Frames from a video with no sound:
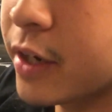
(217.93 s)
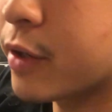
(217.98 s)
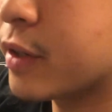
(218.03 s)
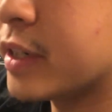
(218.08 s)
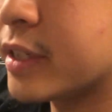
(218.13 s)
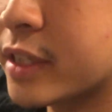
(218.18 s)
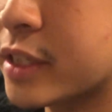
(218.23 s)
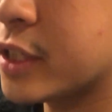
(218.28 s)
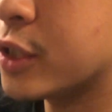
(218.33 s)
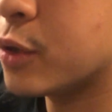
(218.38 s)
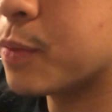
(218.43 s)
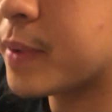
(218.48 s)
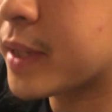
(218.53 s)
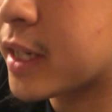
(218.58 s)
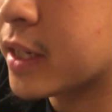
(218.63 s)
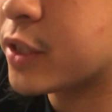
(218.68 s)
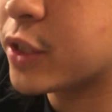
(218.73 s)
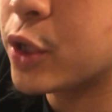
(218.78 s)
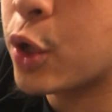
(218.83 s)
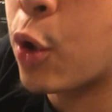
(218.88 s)
degrees too,
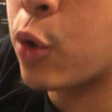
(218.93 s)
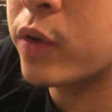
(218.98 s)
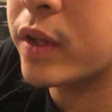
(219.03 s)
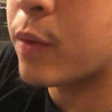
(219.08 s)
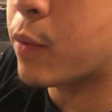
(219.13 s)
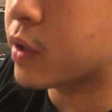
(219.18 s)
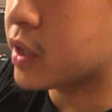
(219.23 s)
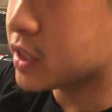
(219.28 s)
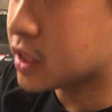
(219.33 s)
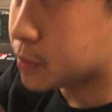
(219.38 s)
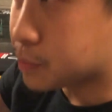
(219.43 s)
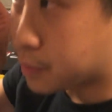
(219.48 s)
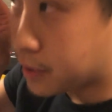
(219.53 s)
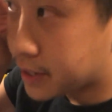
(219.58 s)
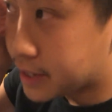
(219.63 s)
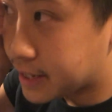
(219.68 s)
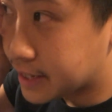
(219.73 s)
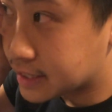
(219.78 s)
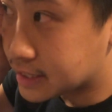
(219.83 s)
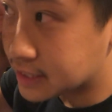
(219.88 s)
because you only wanna
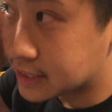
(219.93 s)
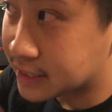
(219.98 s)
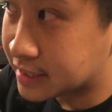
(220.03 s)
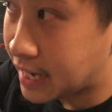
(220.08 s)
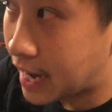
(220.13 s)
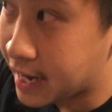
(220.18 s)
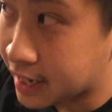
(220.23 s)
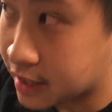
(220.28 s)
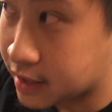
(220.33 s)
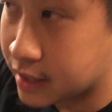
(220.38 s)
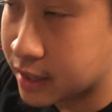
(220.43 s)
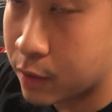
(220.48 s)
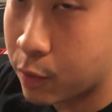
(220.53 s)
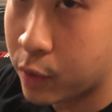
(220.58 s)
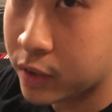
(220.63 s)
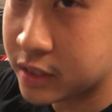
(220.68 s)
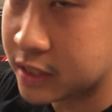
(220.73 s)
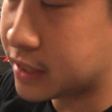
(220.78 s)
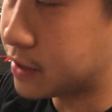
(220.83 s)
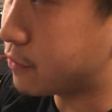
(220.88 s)
spray exactly
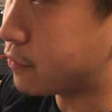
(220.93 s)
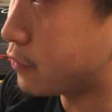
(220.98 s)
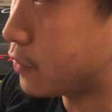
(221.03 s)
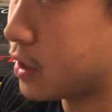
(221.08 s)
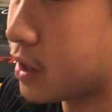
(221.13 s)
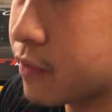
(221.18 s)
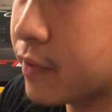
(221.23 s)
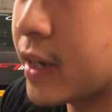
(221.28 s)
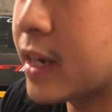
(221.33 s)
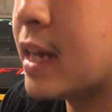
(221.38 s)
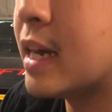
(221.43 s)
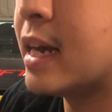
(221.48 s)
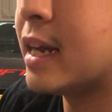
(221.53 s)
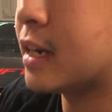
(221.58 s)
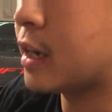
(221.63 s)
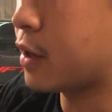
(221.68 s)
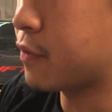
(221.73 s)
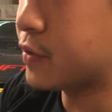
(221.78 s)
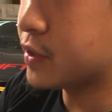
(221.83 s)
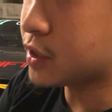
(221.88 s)
what's in front of it.
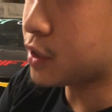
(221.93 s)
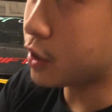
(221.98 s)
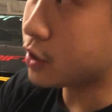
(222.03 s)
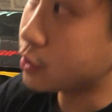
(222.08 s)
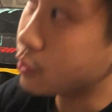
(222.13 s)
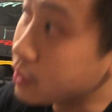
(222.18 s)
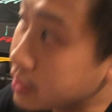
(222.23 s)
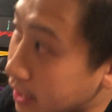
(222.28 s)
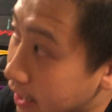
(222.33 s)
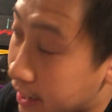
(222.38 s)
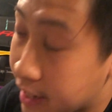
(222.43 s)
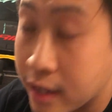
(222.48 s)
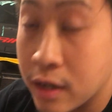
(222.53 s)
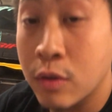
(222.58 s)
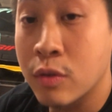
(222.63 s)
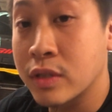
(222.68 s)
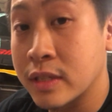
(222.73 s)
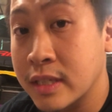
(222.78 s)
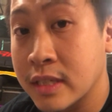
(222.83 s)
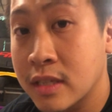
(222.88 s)
Now, if you start doing
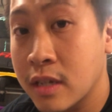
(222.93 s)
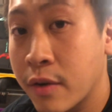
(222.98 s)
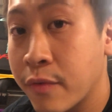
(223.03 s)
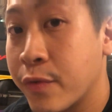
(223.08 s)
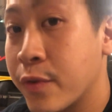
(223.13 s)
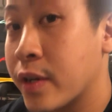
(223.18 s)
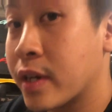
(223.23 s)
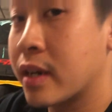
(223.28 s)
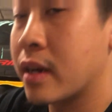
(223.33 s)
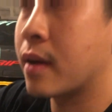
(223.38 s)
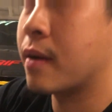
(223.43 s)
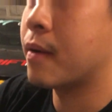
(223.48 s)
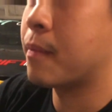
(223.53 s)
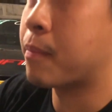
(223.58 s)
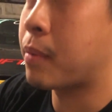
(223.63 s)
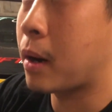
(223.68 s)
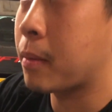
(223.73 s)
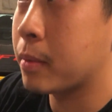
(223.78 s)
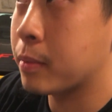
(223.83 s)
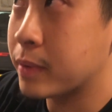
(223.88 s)
angles and stuff, you're gonna
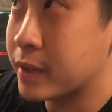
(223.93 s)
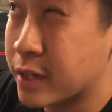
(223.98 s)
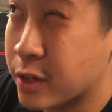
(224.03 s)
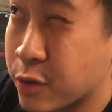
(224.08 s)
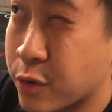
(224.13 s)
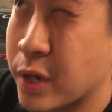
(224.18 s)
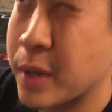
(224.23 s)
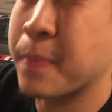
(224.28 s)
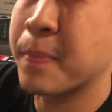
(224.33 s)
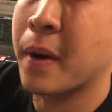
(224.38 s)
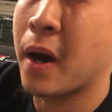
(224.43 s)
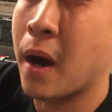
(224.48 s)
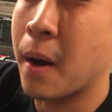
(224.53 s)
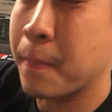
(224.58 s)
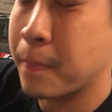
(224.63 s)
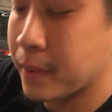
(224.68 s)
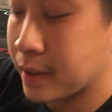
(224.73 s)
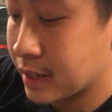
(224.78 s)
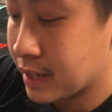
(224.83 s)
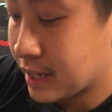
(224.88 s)
probably creep
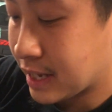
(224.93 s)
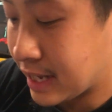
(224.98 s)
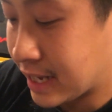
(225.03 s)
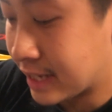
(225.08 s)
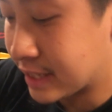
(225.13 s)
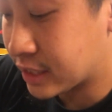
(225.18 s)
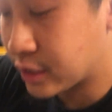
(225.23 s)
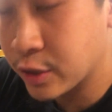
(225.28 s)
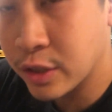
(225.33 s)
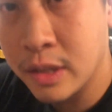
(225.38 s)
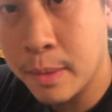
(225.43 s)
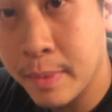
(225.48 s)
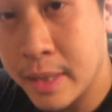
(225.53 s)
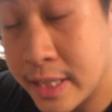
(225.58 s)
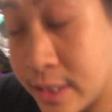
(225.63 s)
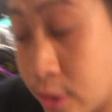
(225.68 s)
up into some of